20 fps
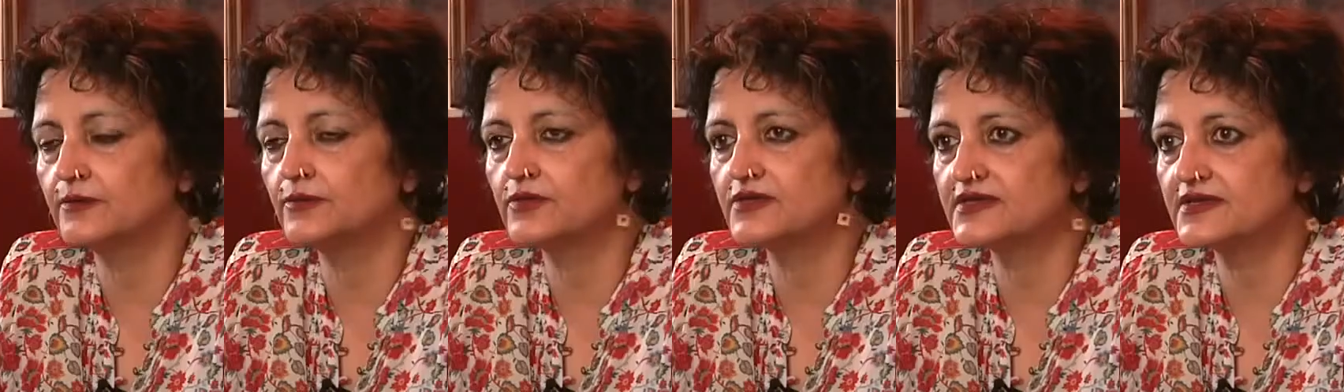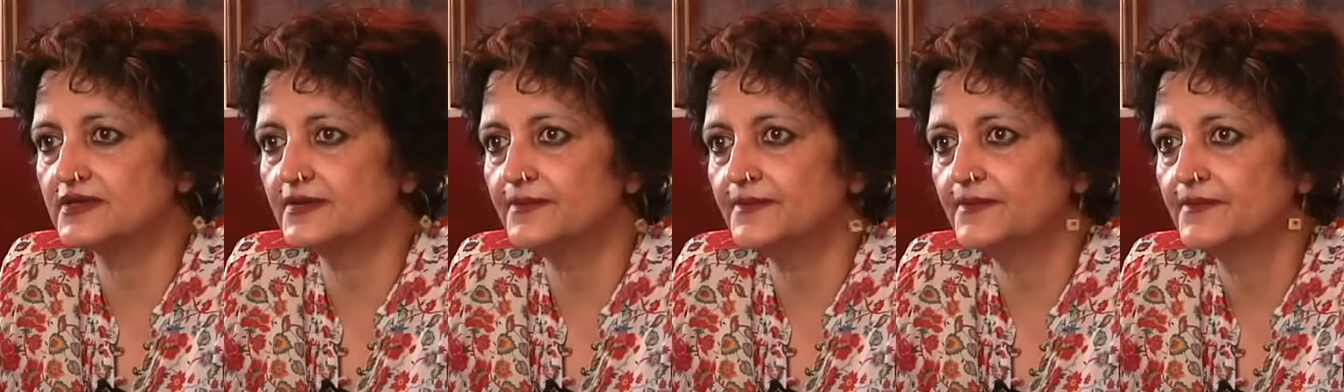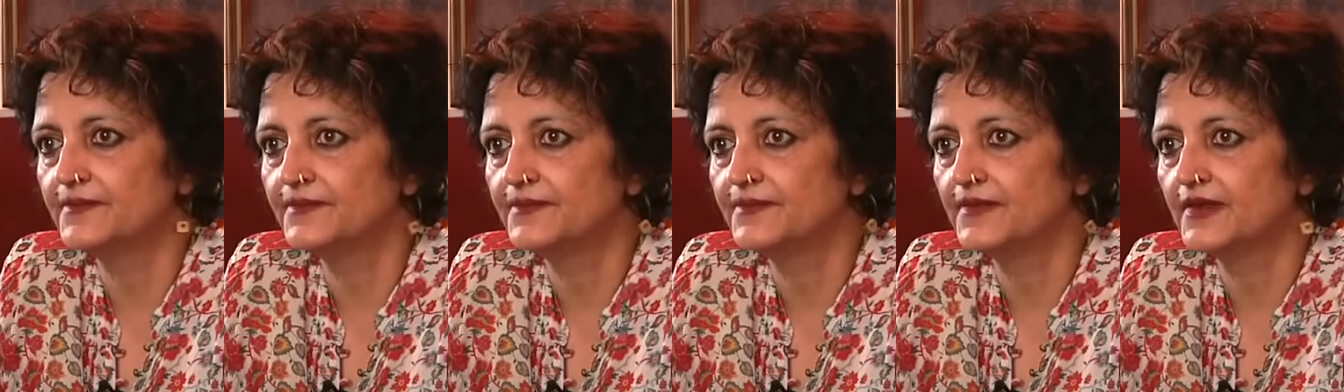Muslim.
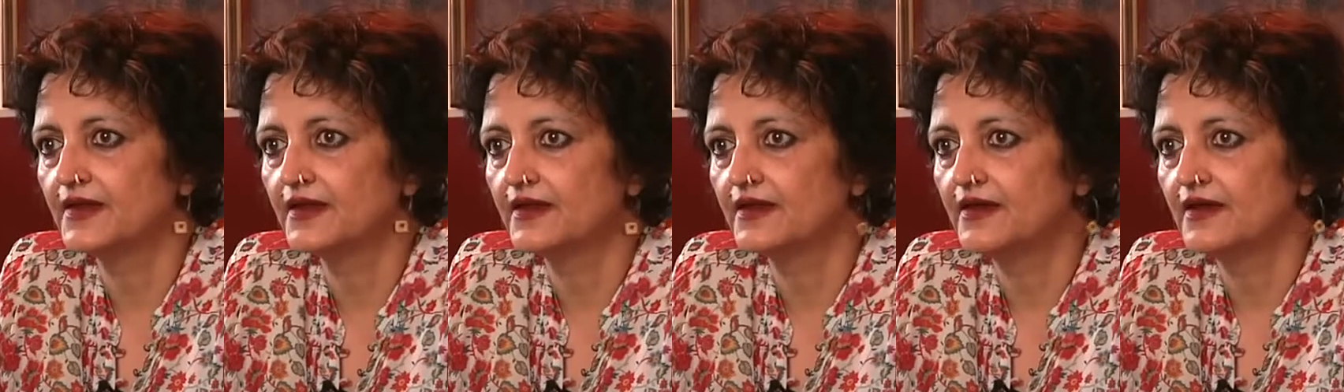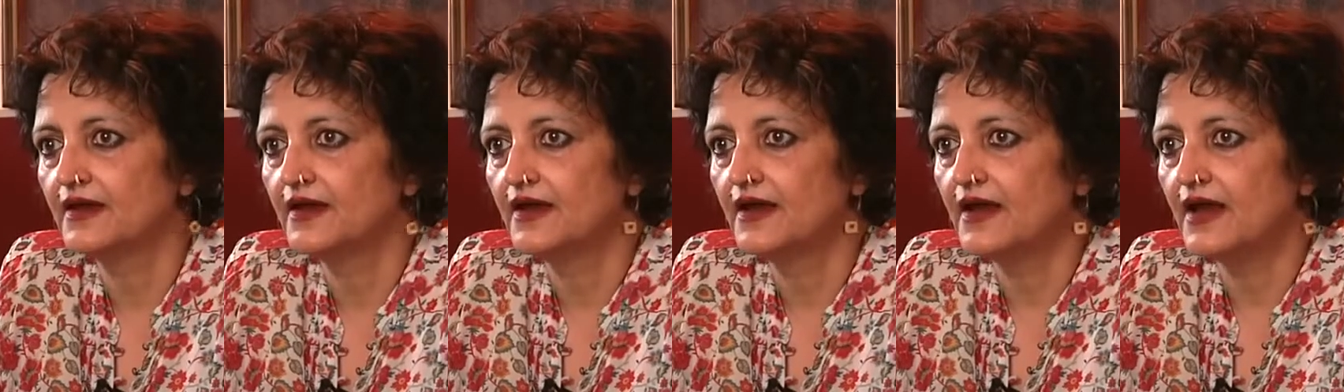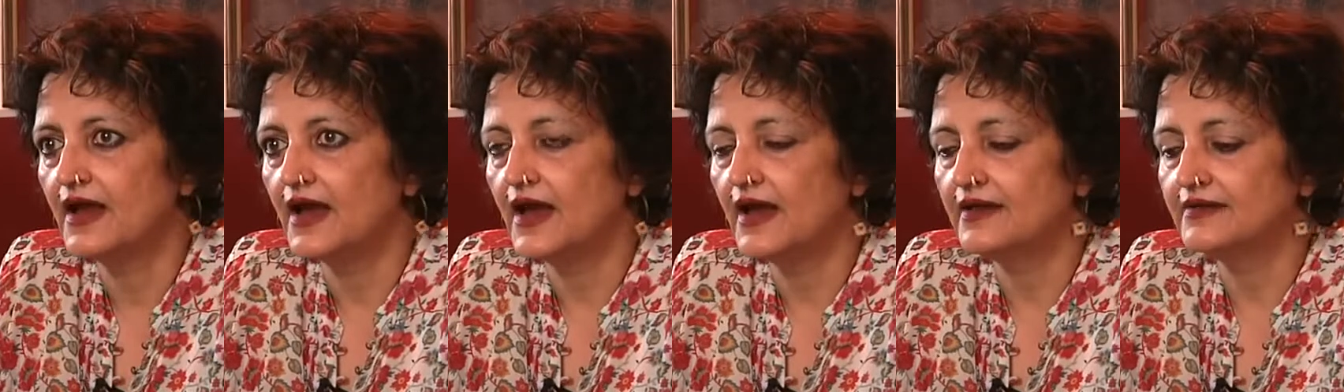
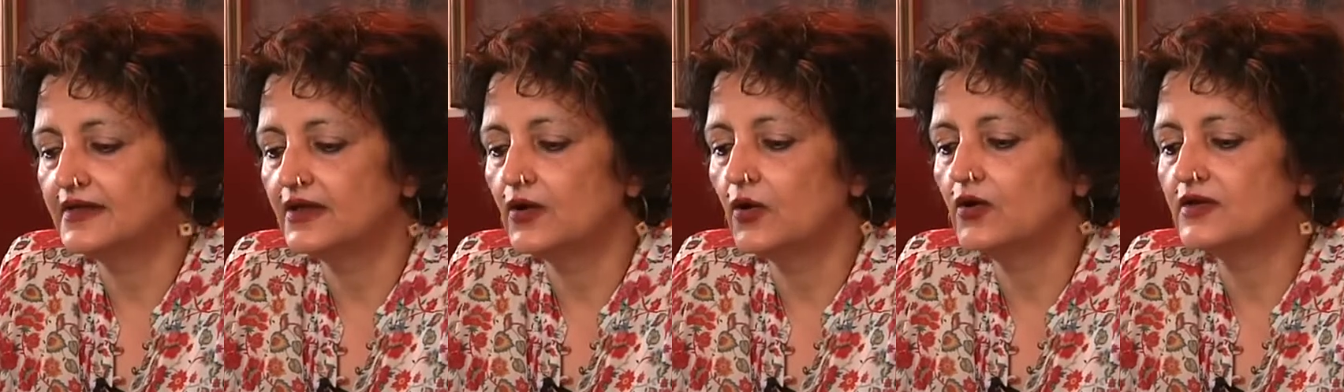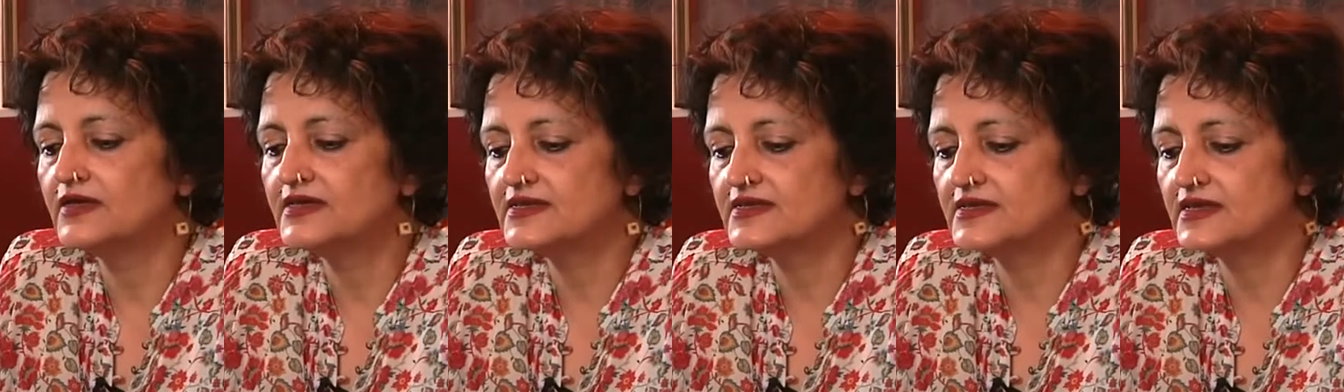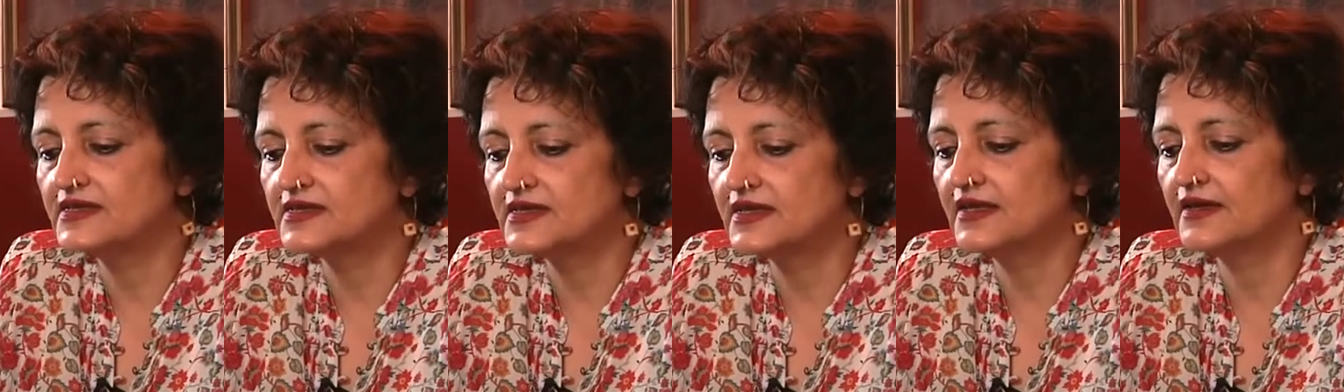And they're all
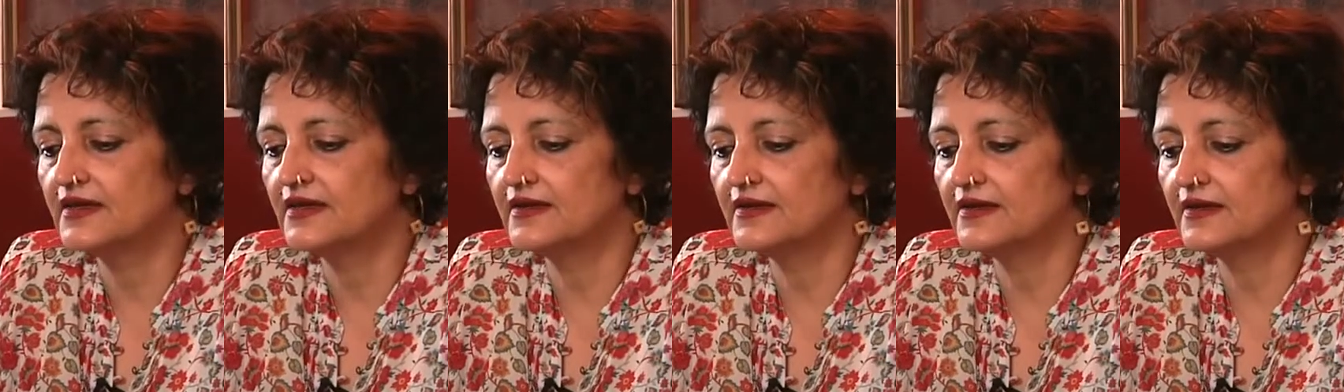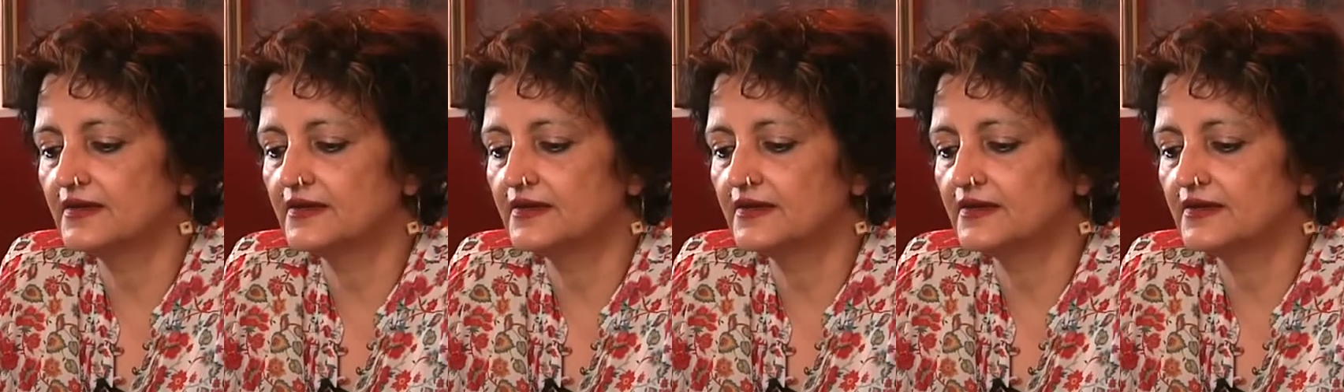sitting in